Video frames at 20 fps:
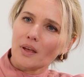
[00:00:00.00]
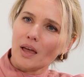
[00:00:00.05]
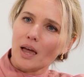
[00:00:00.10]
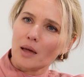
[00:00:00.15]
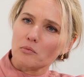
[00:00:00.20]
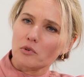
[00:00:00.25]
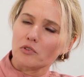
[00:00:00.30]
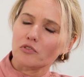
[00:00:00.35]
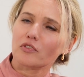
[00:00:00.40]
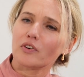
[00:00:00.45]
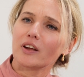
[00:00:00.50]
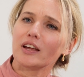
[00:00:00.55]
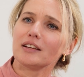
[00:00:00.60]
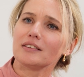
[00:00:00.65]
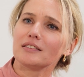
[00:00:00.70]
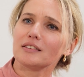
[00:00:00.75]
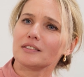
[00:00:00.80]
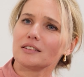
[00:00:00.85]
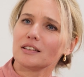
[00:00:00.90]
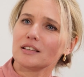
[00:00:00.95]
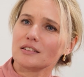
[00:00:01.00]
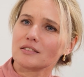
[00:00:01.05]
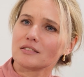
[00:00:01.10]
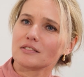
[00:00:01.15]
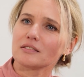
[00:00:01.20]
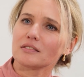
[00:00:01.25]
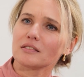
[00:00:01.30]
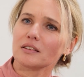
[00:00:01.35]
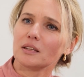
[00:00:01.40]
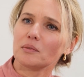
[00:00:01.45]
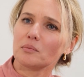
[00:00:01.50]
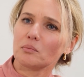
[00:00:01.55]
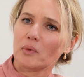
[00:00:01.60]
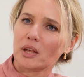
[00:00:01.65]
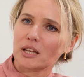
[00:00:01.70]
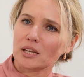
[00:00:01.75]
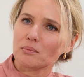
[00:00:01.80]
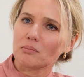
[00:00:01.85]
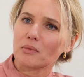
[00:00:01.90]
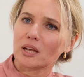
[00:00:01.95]
I'm afraid it is in
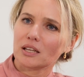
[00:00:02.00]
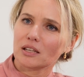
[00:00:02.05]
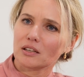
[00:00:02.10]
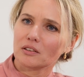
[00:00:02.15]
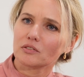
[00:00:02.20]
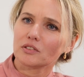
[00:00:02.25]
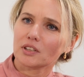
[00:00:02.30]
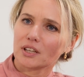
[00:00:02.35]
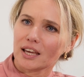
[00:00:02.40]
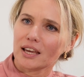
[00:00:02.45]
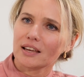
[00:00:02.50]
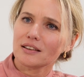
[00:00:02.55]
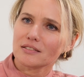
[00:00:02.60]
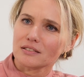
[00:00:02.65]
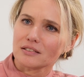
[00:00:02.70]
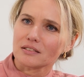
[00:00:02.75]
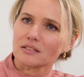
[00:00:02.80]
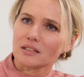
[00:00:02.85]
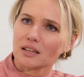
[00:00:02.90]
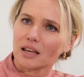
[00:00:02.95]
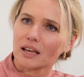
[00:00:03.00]
many of the cases,